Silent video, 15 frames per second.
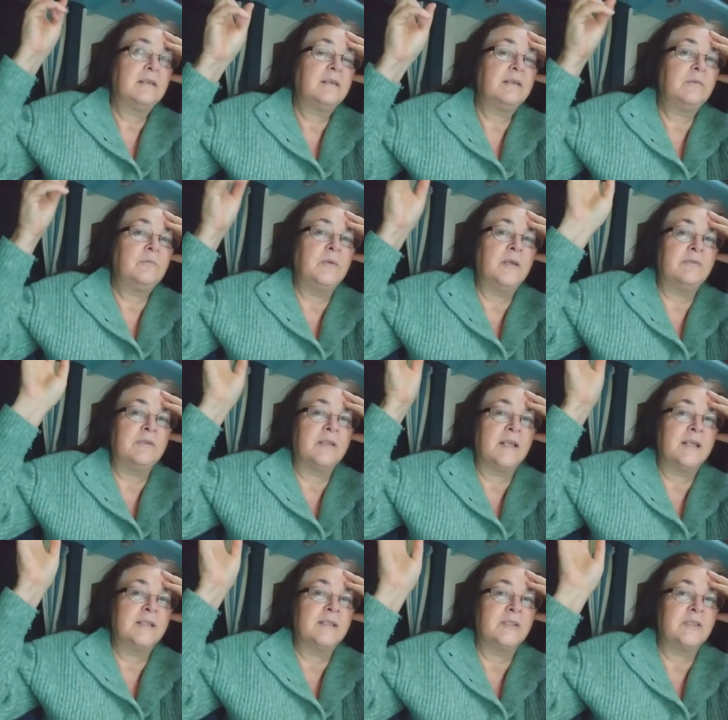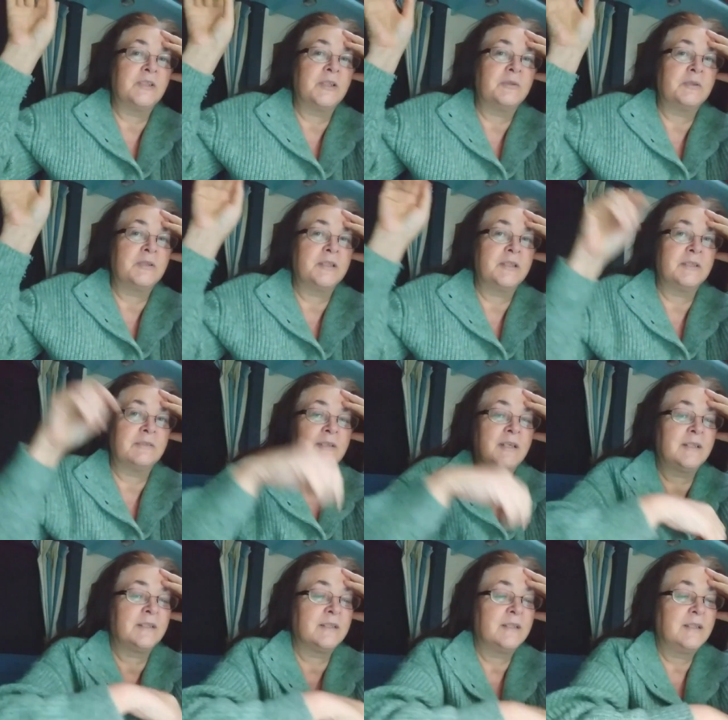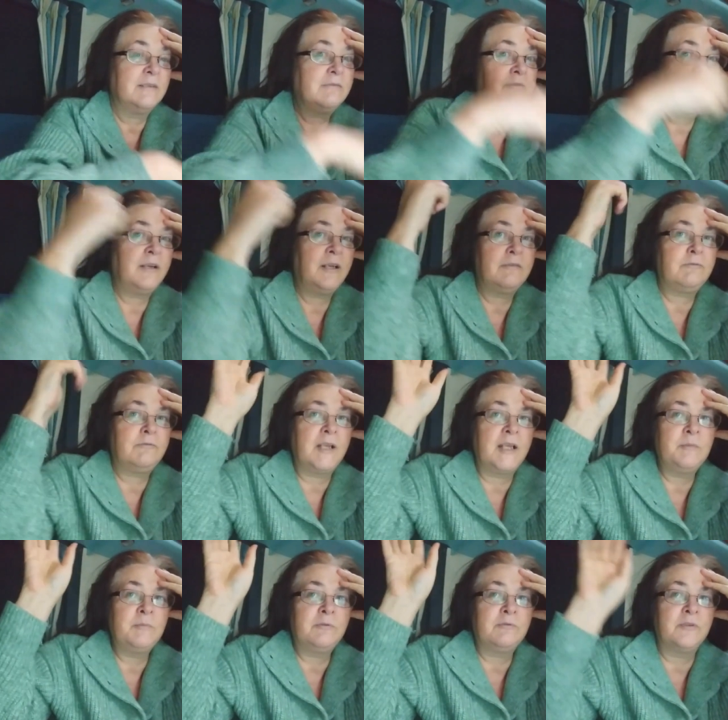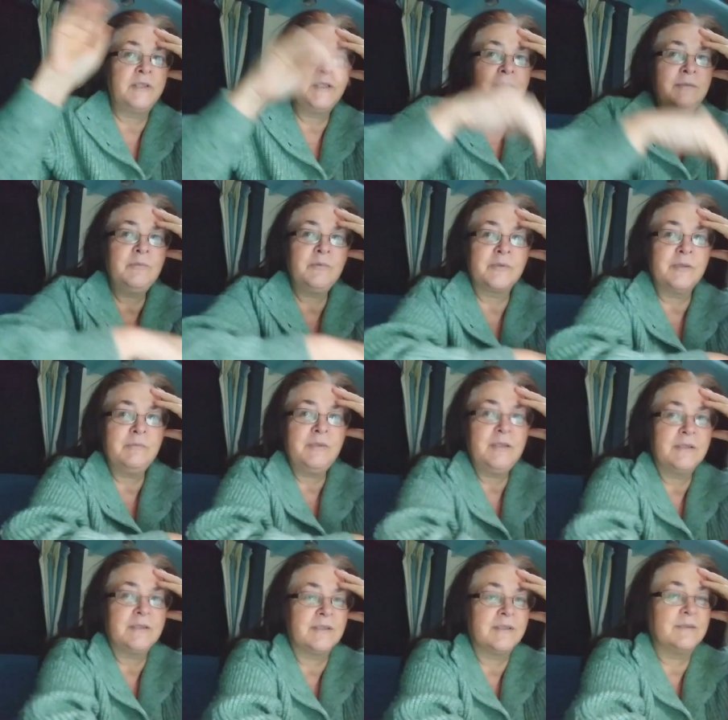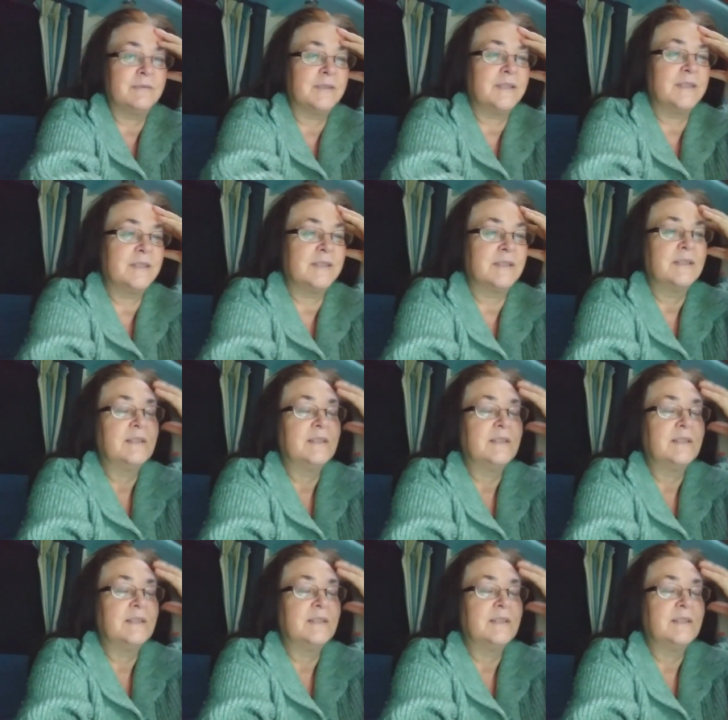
whatever, like if she's holding it around, flame of freedom or something, I don't know what it is.